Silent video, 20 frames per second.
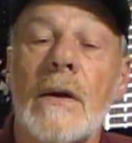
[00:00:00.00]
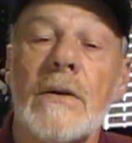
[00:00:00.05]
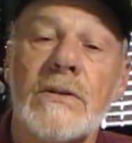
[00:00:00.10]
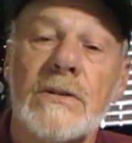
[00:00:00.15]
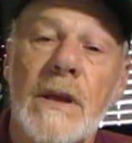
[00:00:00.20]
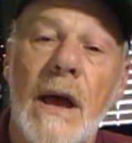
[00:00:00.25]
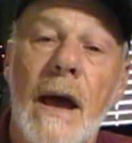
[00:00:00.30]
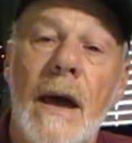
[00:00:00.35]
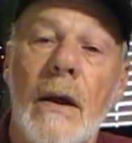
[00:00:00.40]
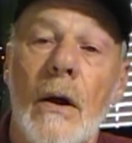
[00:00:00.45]

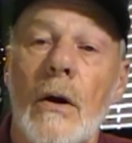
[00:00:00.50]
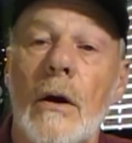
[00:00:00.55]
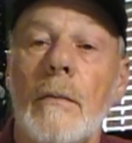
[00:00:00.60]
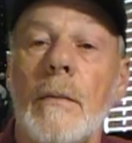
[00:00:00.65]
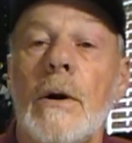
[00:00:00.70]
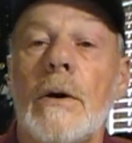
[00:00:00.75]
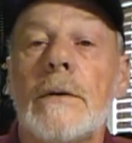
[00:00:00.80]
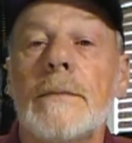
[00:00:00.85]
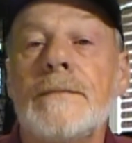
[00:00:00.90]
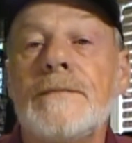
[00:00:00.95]

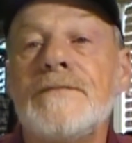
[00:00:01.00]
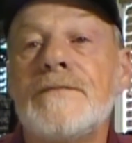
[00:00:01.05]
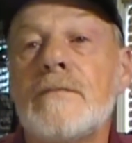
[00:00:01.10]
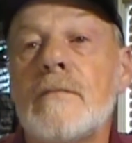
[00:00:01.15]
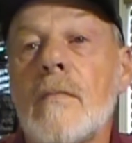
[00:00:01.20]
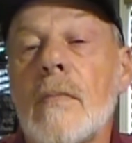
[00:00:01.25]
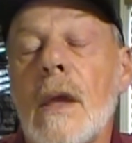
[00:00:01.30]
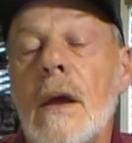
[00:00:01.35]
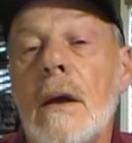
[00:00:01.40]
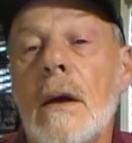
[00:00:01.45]
sidearm on,
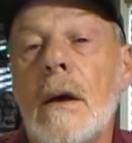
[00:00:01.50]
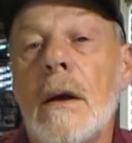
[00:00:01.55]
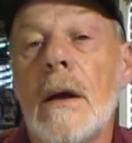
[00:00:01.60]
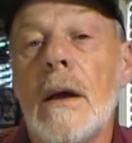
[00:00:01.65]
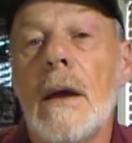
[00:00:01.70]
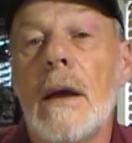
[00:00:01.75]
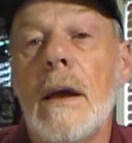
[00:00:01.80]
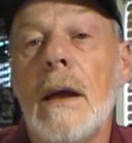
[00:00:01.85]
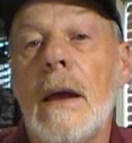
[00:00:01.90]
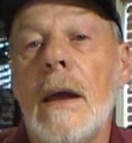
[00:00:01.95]

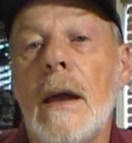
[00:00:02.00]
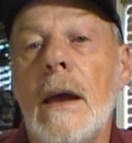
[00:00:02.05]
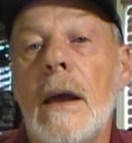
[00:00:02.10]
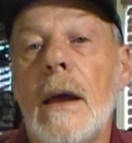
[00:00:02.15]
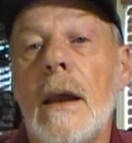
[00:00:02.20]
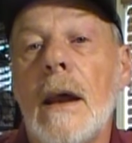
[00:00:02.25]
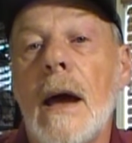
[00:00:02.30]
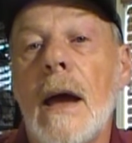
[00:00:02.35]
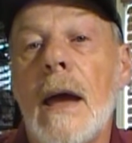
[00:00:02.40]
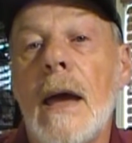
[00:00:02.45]

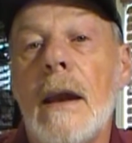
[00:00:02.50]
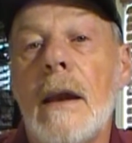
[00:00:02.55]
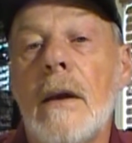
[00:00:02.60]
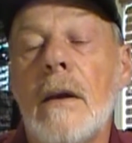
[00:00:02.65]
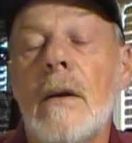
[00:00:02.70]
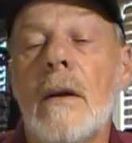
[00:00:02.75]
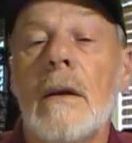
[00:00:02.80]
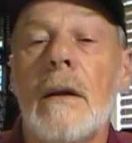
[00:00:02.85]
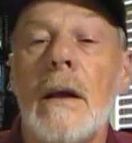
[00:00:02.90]
and I had it